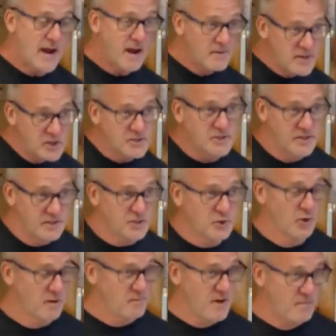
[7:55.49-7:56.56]
I mean, those are the sort
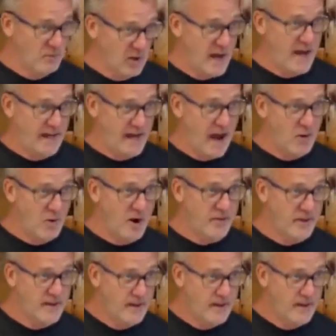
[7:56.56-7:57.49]
of people I hang out with.